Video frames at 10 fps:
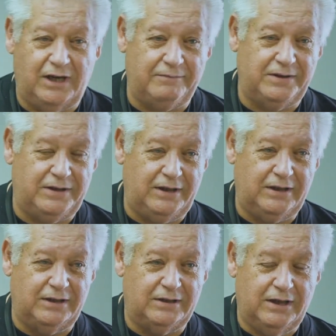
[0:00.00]
everything,
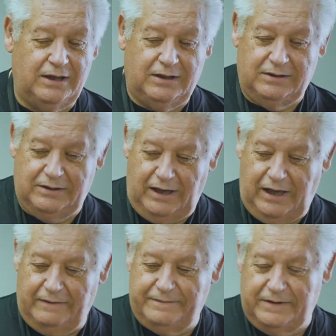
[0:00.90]
and they
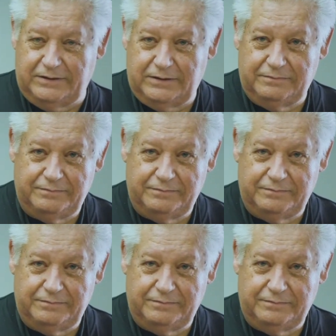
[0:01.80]
have the